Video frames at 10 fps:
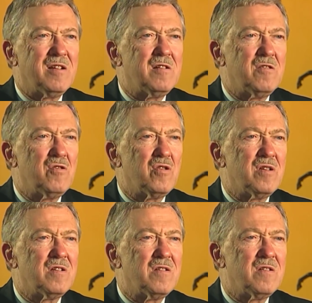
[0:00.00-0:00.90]
and things of
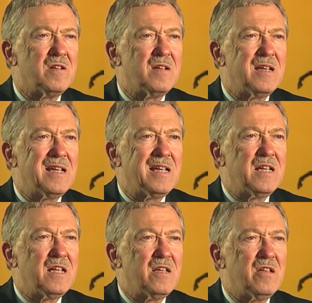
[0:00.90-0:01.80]
that sort. It's a
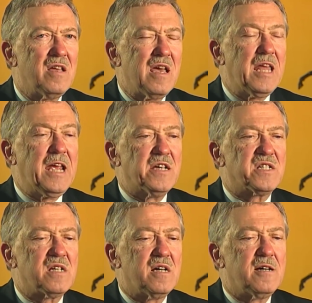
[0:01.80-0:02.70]
challenge. It
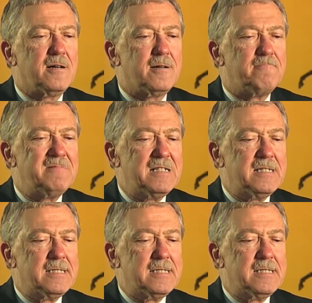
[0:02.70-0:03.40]
is. Um,